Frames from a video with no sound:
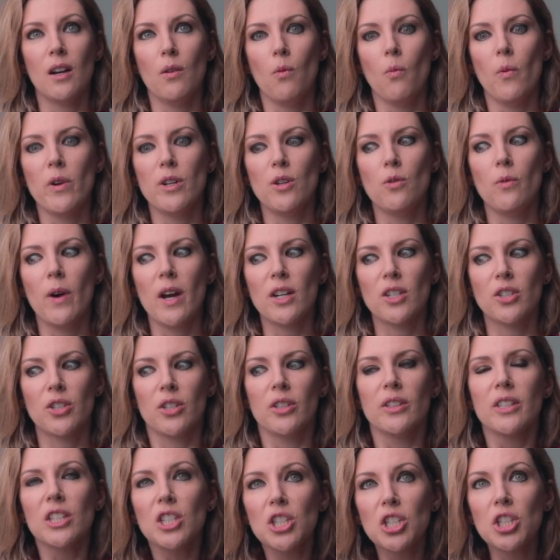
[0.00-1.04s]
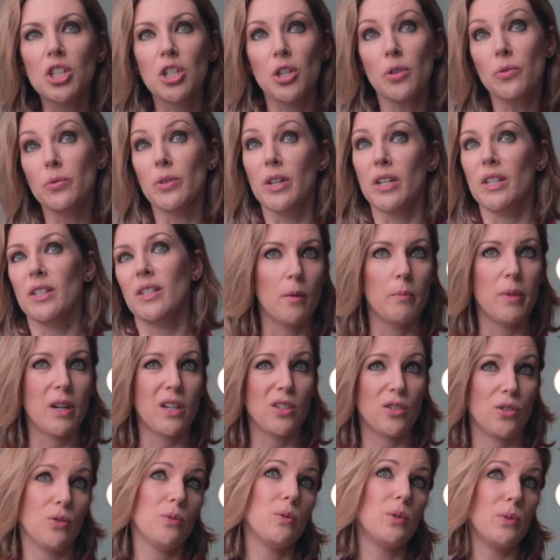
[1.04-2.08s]
when you actually shoot it,
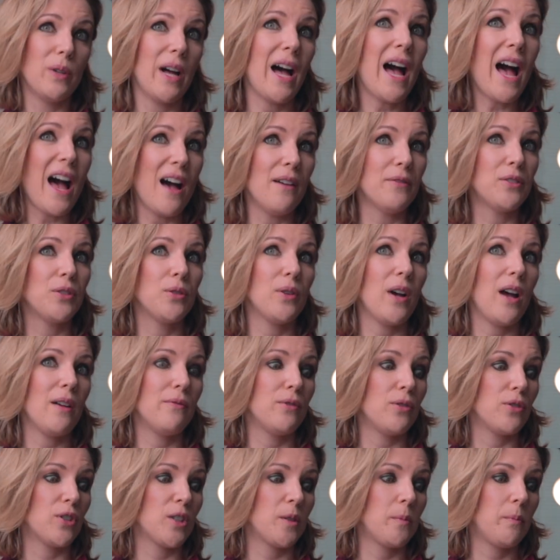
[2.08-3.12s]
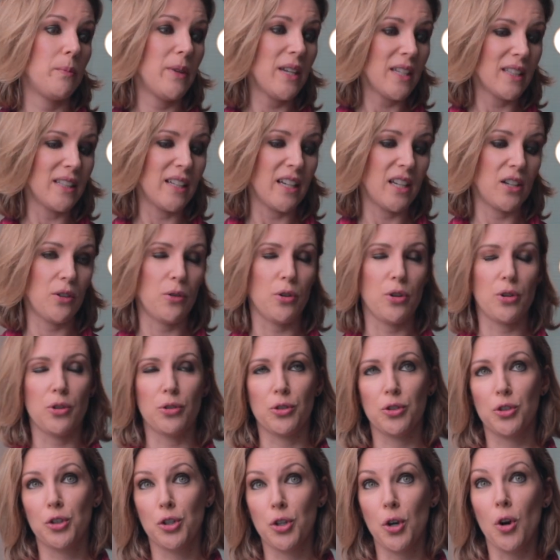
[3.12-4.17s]
because you will have to have your speed light or your
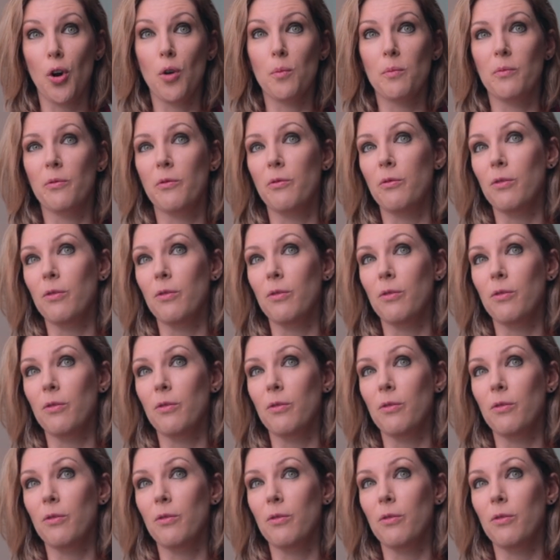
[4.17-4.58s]
strobe